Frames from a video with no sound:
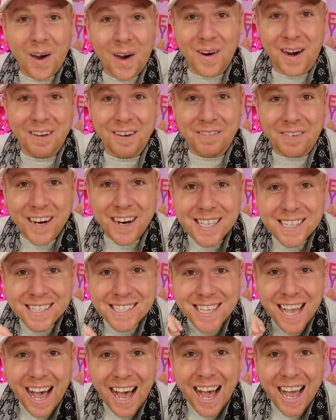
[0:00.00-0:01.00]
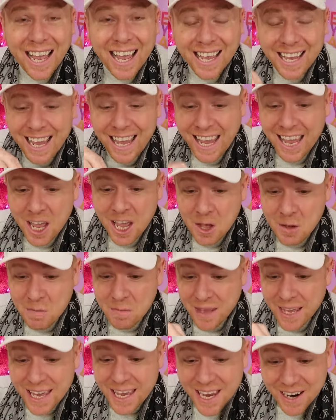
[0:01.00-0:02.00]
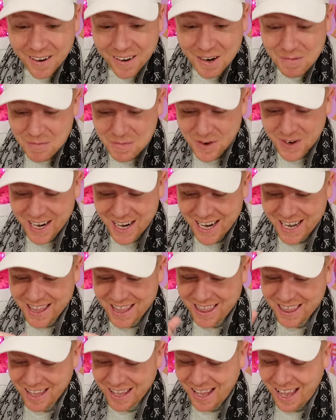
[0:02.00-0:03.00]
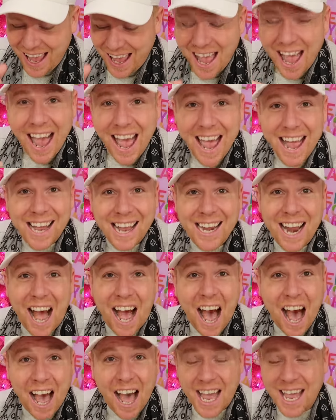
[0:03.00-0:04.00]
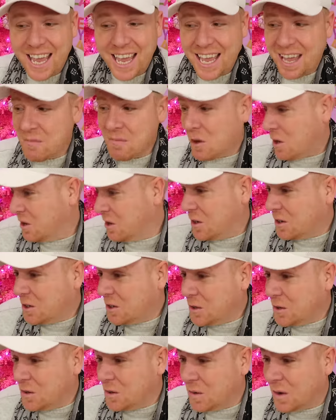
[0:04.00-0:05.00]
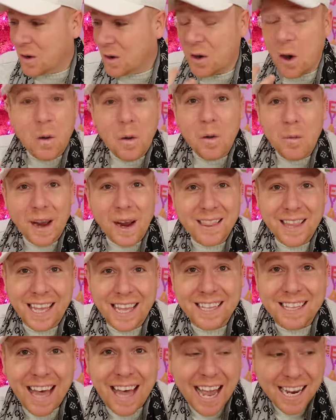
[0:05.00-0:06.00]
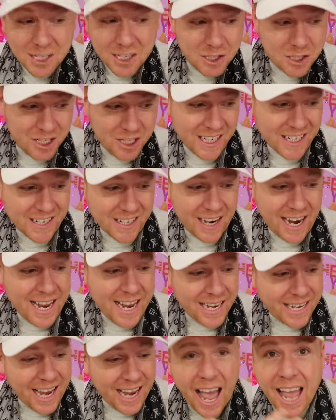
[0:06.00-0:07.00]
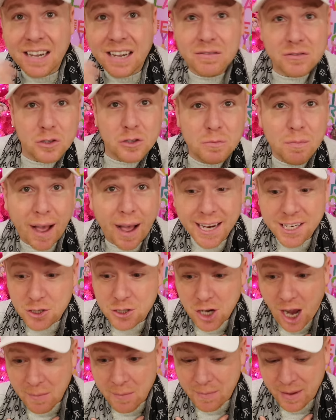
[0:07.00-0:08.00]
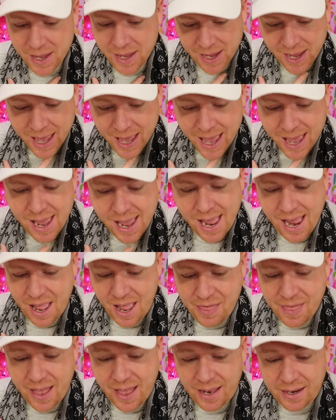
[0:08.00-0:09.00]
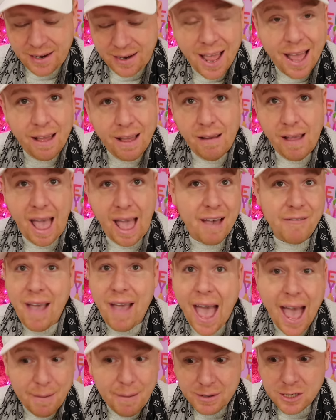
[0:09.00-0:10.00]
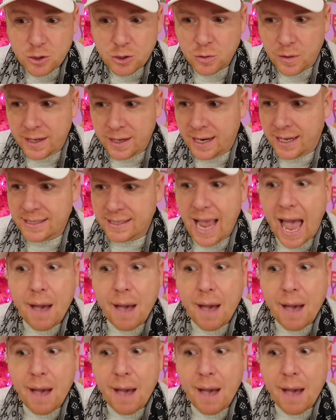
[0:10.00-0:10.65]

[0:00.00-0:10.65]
All right, friends, I am here at Breathe, and I am going to go around like last year and kind of do my shopping and then have Abby join us.